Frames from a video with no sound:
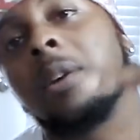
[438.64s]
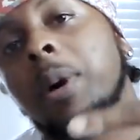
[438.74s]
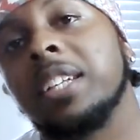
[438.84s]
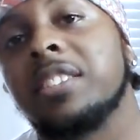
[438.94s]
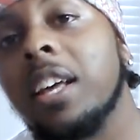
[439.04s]

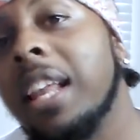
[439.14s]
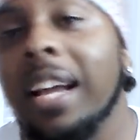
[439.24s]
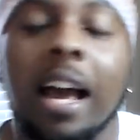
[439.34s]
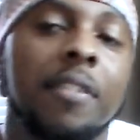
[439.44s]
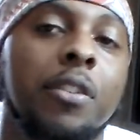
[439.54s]
Anyway, that's all
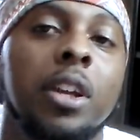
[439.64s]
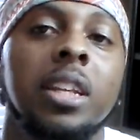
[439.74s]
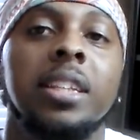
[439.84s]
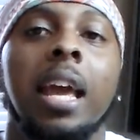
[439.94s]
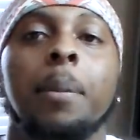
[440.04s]
I got for
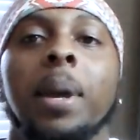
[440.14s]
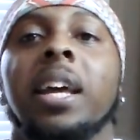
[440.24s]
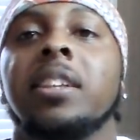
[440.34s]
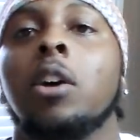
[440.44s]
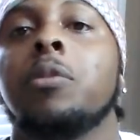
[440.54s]
you today, man.